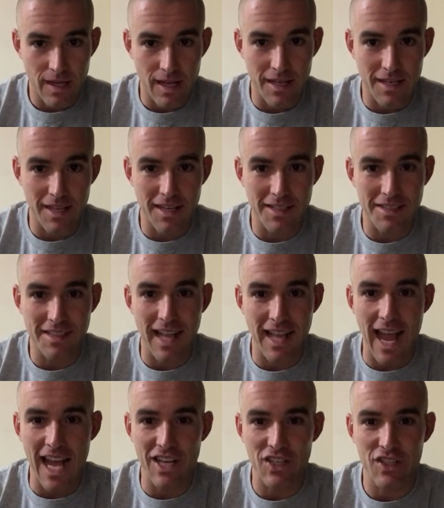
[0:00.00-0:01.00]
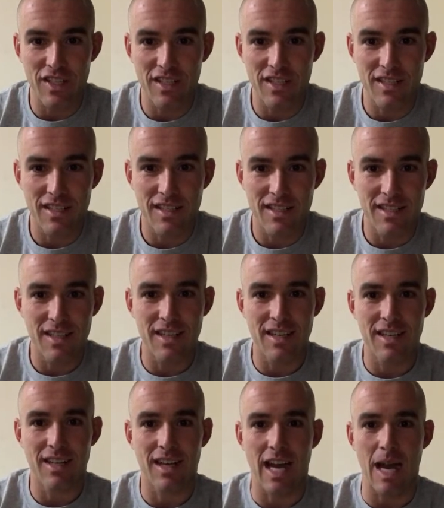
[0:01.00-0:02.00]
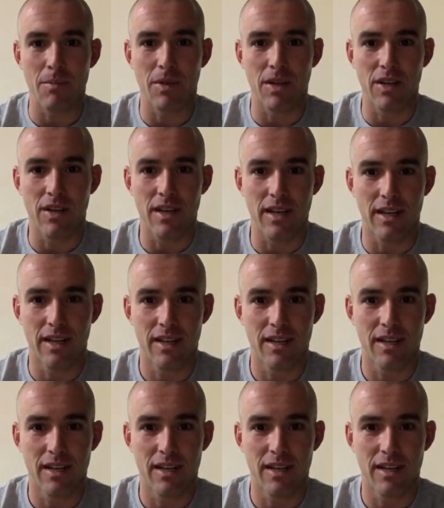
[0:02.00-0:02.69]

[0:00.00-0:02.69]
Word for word: I need a stash. I'm good.